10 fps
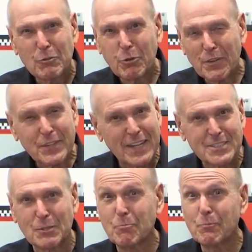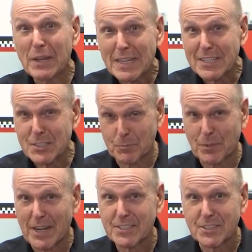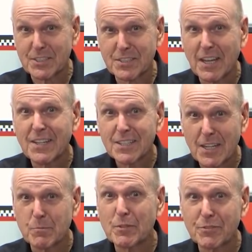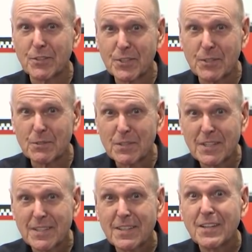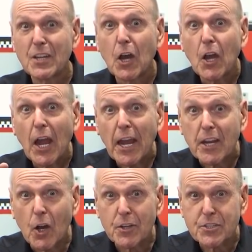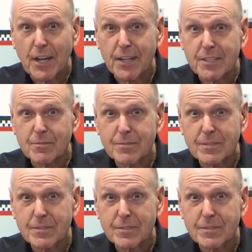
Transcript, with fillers: We've got some big surprises coming for you. Hang on tight.